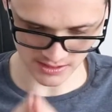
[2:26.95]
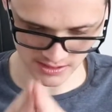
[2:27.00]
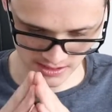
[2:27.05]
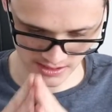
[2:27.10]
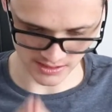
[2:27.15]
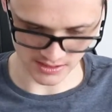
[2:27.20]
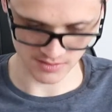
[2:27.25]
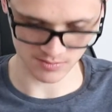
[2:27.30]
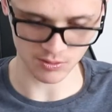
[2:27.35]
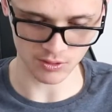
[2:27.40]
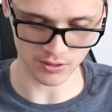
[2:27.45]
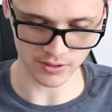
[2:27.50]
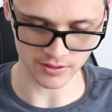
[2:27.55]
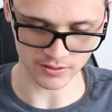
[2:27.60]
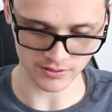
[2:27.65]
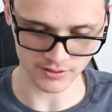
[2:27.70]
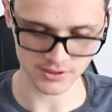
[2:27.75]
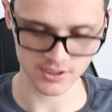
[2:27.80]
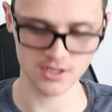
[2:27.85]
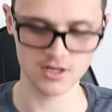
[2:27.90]
to say
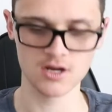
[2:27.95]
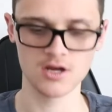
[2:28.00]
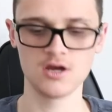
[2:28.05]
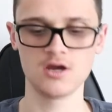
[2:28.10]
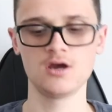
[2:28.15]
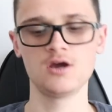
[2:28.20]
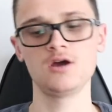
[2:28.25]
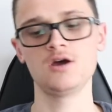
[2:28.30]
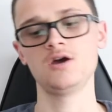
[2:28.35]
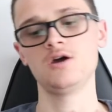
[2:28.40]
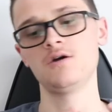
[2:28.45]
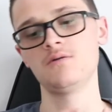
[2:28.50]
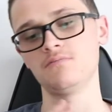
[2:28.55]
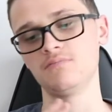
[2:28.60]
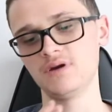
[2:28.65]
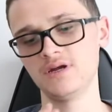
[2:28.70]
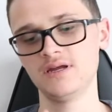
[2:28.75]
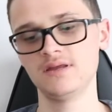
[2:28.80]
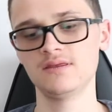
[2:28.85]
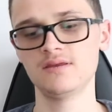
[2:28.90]
spoilers,
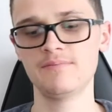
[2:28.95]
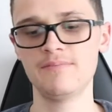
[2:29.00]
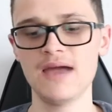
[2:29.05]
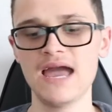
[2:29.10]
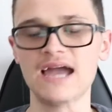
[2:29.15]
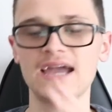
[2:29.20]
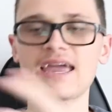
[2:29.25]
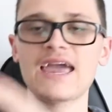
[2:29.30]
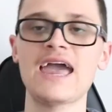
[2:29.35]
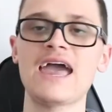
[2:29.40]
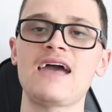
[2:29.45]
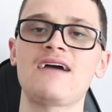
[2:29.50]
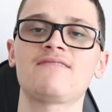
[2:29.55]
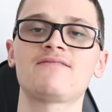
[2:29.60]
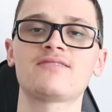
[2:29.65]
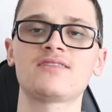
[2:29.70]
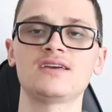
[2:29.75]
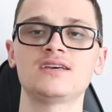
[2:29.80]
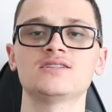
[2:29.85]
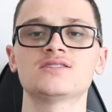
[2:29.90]
but in the back
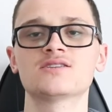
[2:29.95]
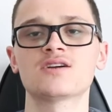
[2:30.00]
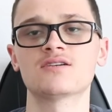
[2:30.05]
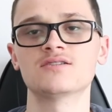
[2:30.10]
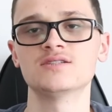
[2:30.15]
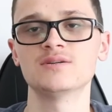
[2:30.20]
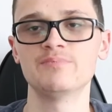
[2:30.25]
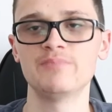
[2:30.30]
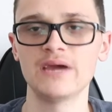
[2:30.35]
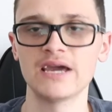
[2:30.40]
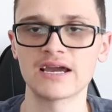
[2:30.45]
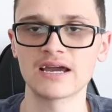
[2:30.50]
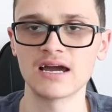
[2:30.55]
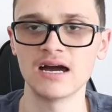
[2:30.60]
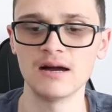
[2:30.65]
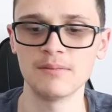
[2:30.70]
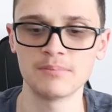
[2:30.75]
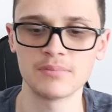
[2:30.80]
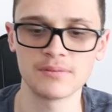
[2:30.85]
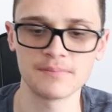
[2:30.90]
half, things start to pick
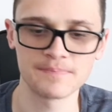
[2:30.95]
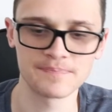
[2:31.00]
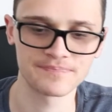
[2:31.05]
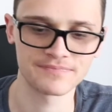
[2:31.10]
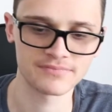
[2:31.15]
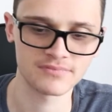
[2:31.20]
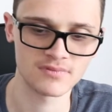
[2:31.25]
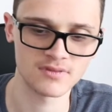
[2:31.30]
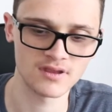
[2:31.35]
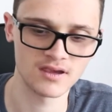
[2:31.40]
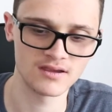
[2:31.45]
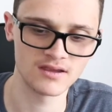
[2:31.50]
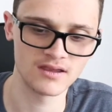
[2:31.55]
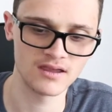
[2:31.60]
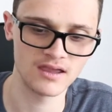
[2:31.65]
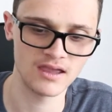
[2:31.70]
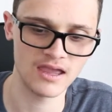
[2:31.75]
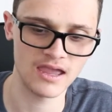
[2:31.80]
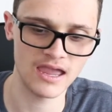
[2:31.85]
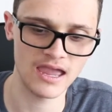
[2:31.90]
up,
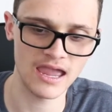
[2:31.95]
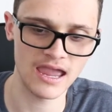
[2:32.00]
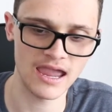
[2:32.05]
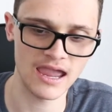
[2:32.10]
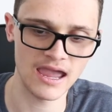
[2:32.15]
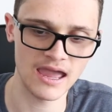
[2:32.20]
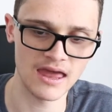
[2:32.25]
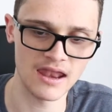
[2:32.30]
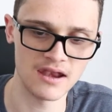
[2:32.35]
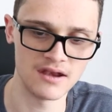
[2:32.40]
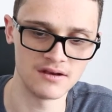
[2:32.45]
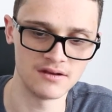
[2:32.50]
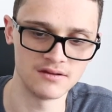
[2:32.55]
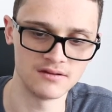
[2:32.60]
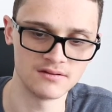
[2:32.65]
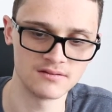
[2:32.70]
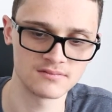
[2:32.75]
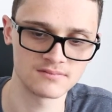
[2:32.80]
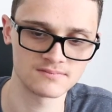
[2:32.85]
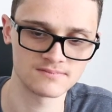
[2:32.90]
and
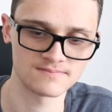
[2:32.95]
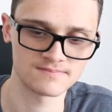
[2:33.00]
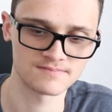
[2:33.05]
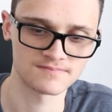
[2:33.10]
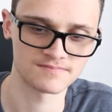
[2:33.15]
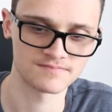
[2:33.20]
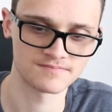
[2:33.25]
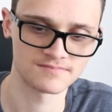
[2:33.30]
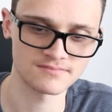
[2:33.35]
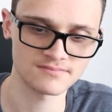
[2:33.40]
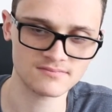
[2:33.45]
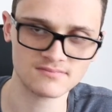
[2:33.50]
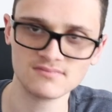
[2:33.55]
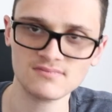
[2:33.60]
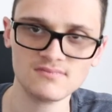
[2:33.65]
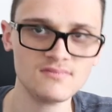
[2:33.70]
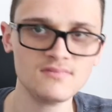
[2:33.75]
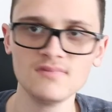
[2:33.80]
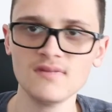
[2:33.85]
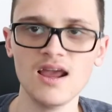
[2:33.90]

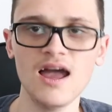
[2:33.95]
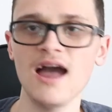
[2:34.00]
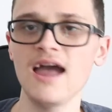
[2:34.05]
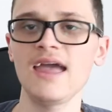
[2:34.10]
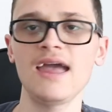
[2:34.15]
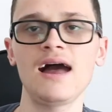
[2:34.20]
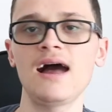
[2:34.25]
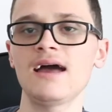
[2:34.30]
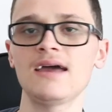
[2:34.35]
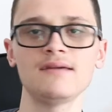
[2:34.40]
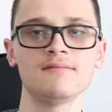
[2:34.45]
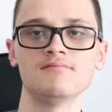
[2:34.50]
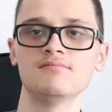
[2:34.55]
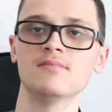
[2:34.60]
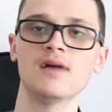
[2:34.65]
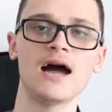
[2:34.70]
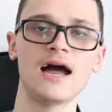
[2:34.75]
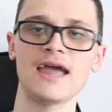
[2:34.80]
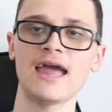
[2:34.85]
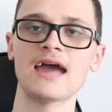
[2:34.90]
I
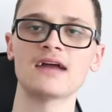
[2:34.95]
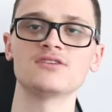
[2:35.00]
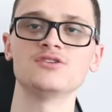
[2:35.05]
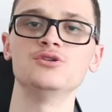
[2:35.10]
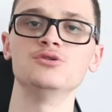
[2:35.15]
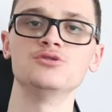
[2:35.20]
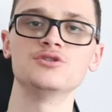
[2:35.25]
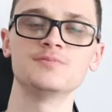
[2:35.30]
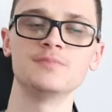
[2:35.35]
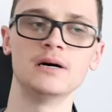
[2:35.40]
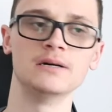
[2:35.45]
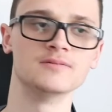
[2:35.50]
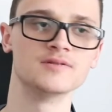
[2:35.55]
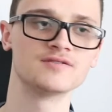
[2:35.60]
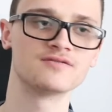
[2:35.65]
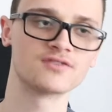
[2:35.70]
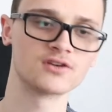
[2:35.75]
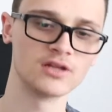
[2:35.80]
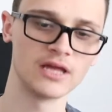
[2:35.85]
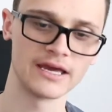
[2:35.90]
had
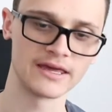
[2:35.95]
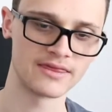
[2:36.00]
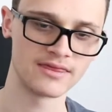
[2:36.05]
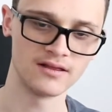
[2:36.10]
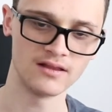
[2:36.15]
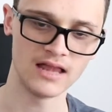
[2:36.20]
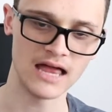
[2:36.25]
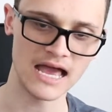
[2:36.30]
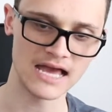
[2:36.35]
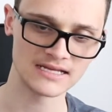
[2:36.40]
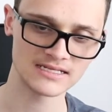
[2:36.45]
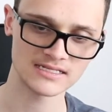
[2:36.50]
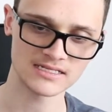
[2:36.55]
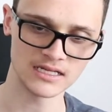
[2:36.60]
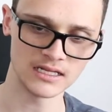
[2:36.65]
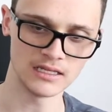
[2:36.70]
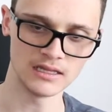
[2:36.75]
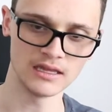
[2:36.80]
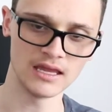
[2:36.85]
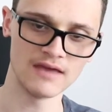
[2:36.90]
goosebumps for, like, the last
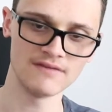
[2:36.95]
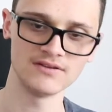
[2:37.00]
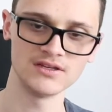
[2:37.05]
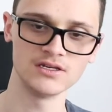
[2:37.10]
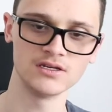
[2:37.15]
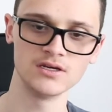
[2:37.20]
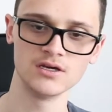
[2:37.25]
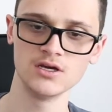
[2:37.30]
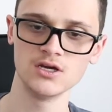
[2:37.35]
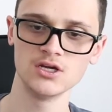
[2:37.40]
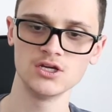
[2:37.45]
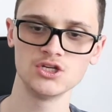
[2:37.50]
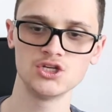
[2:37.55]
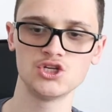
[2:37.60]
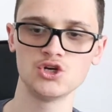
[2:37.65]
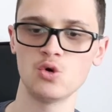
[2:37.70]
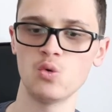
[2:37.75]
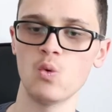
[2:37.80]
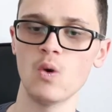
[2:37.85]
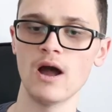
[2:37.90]
11,
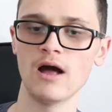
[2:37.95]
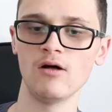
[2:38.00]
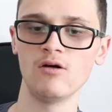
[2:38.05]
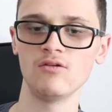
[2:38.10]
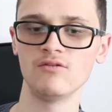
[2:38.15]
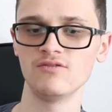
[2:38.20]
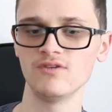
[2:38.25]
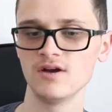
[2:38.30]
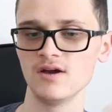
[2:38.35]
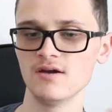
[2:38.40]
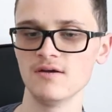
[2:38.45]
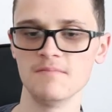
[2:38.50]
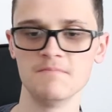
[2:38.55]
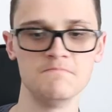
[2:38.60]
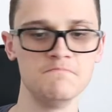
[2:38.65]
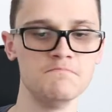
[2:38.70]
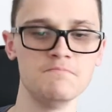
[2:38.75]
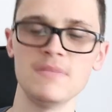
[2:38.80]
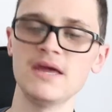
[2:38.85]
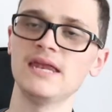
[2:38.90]
12
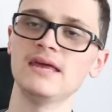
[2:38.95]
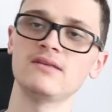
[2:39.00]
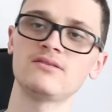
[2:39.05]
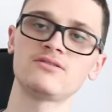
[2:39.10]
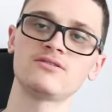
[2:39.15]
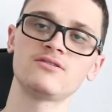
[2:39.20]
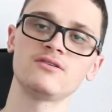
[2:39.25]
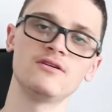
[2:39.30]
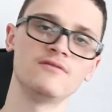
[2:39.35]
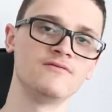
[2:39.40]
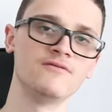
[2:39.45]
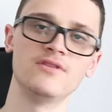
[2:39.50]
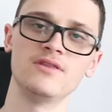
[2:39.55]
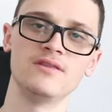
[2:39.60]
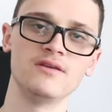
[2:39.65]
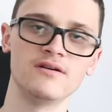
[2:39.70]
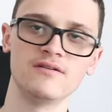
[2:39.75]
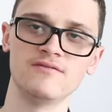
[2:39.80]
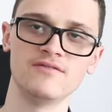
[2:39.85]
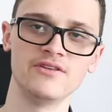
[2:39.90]
minutes
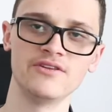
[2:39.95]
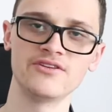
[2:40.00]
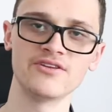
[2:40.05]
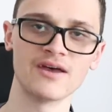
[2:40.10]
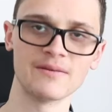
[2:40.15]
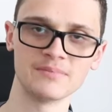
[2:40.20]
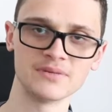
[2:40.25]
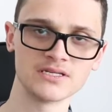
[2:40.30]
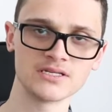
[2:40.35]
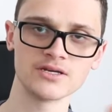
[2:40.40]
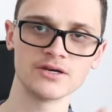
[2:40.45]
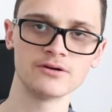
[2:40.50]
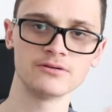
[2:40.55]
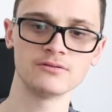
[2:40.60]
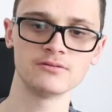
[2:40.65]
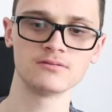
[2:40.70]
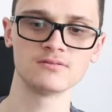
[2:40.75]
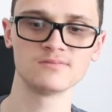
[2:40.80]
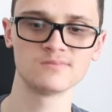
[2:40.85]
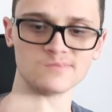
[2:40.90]
of this episode.